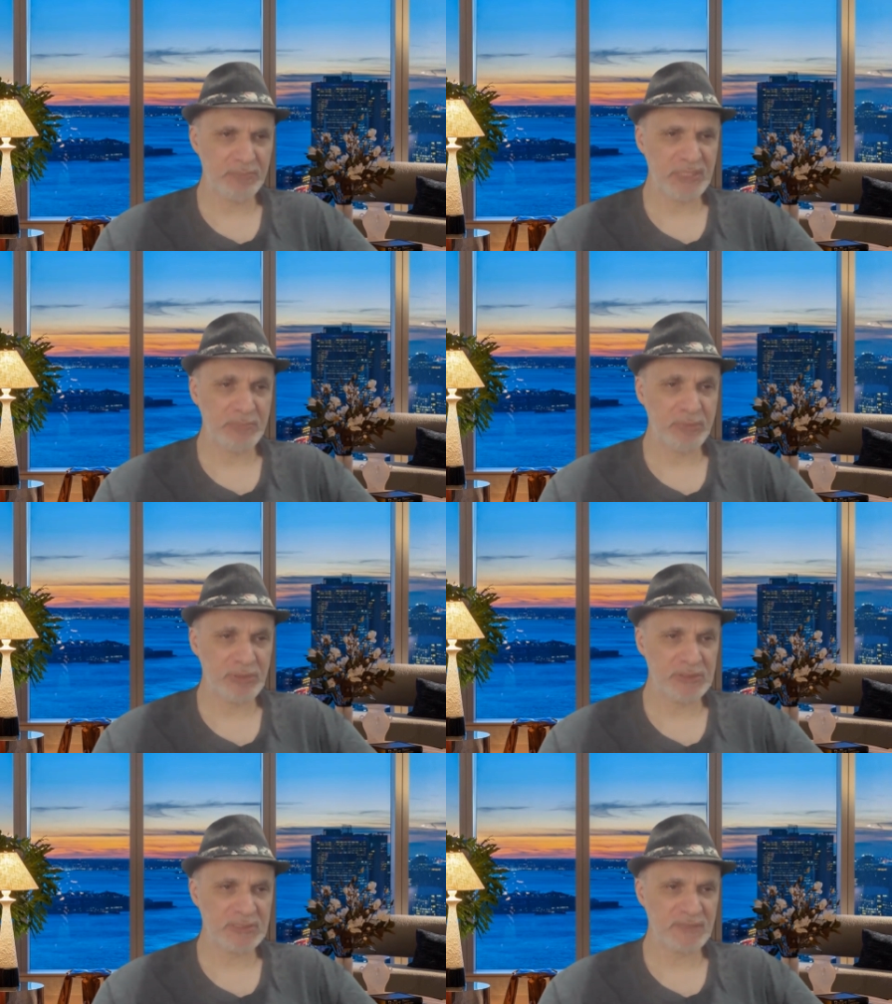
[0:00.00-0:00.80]

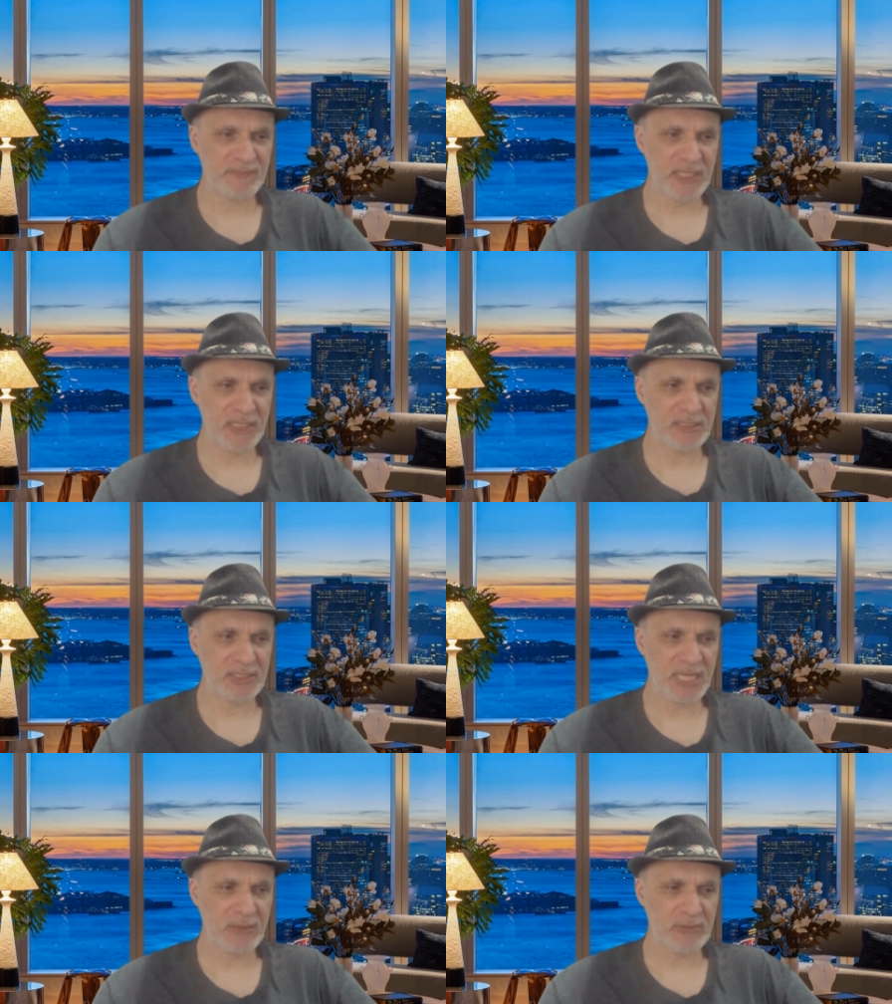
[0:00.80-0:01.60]
importance of
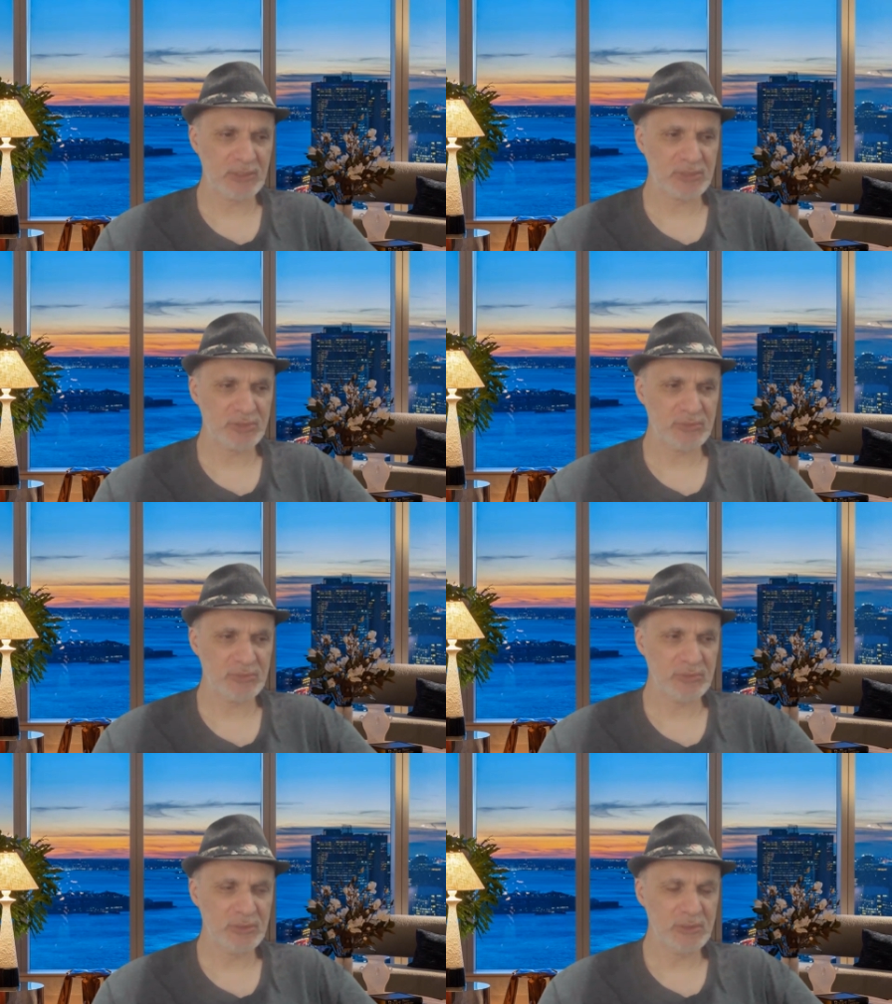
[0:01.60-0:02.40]
English language
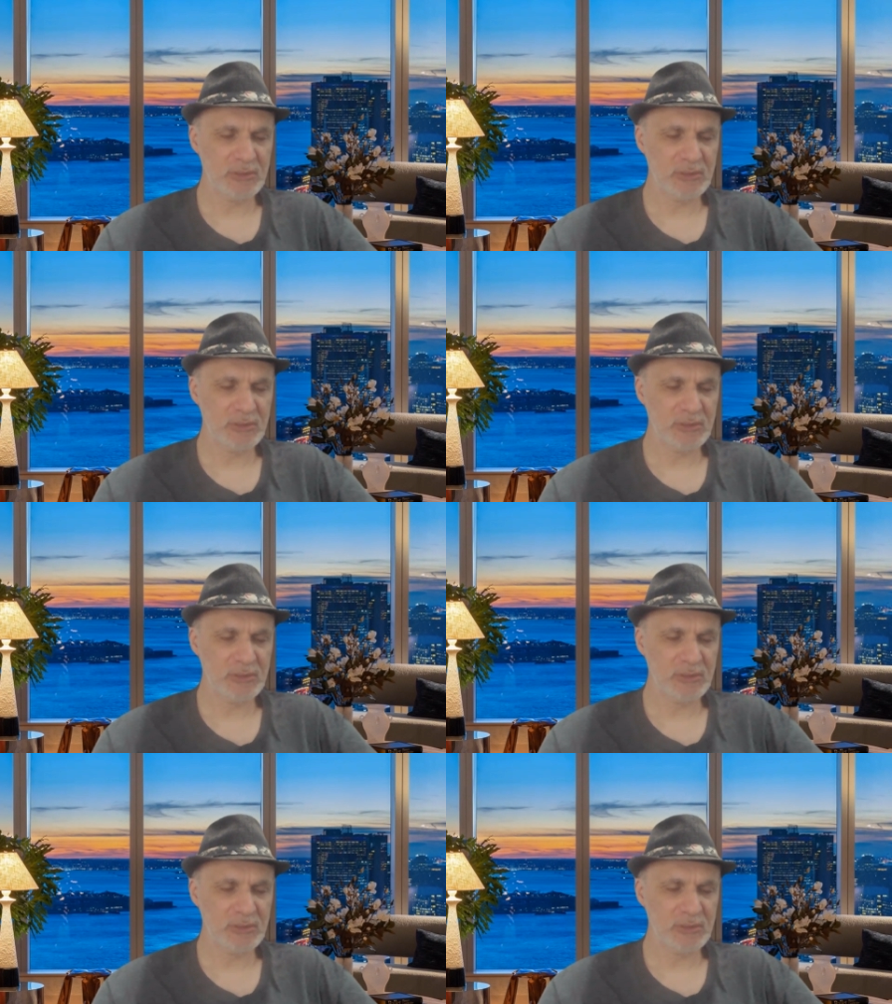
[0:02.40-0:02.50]
to